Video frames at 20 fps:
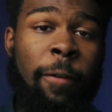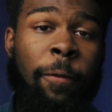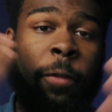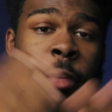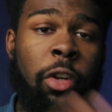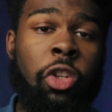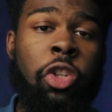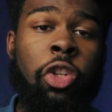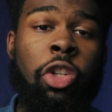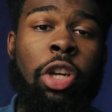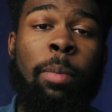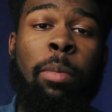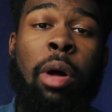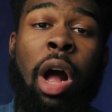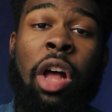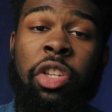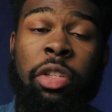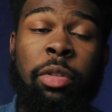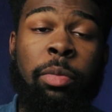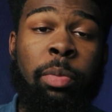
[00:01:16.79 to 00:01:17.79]
footage you could
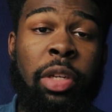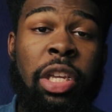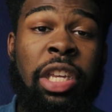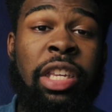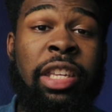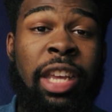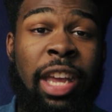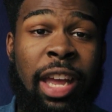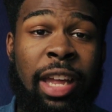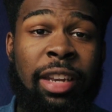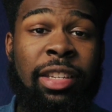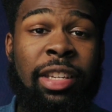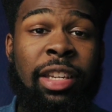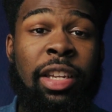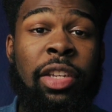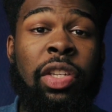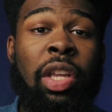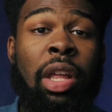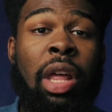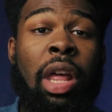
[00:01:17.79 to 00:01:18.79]
possibly get
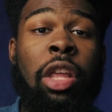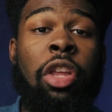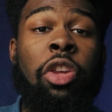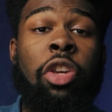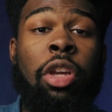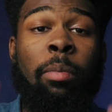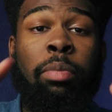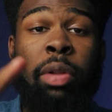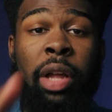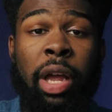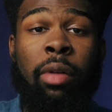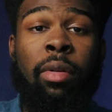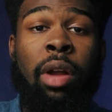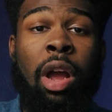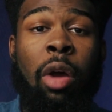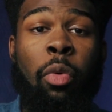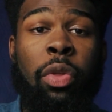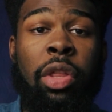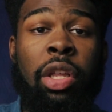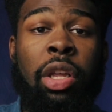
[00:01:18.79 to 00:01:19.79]
so that you can play
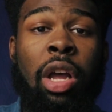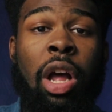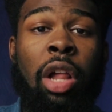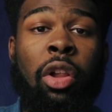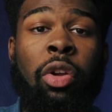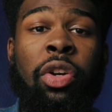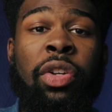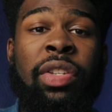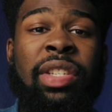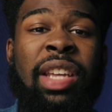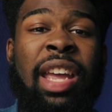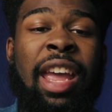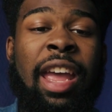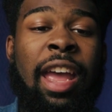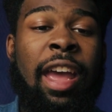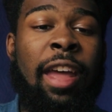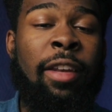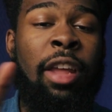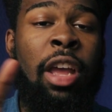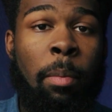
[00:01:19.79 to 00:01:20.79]
around with the colors
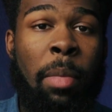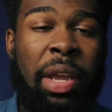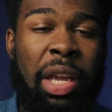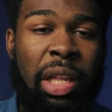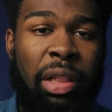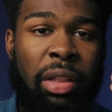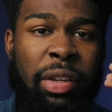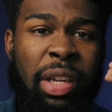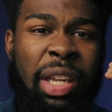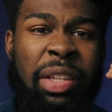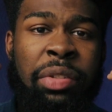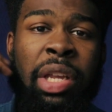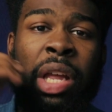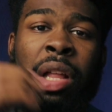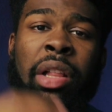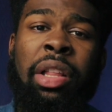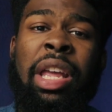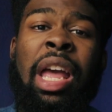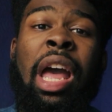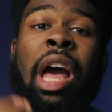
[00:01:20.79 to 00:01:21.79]
and make it look
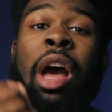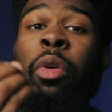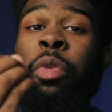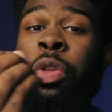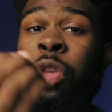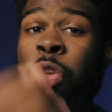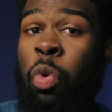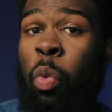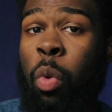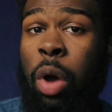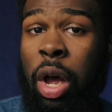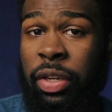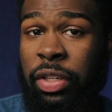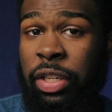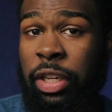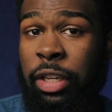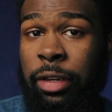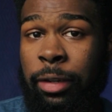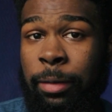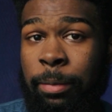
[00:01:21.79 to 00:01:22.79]
exactly how you
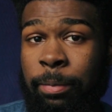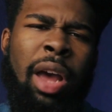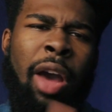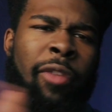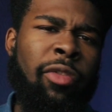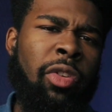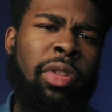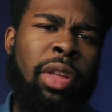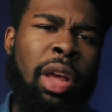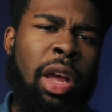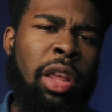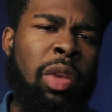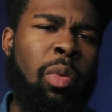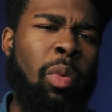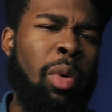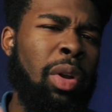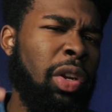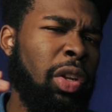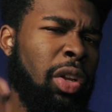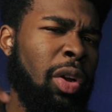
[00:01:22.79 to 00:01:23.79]
want it. So after that, you
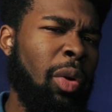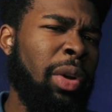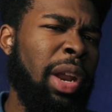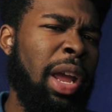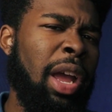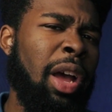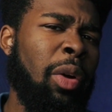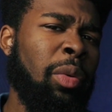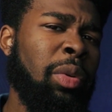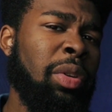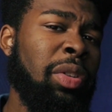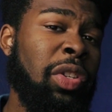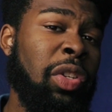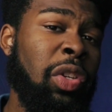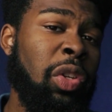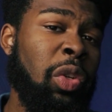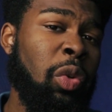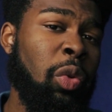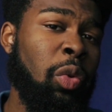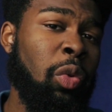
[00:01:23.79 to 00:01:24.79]
want to go down
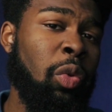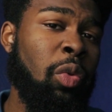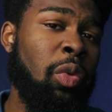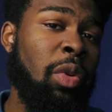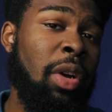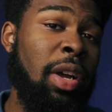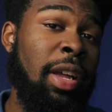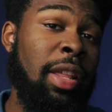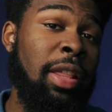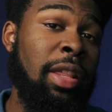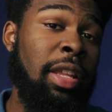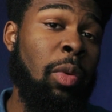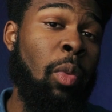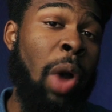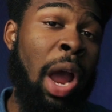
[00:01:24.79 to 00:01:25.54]
to the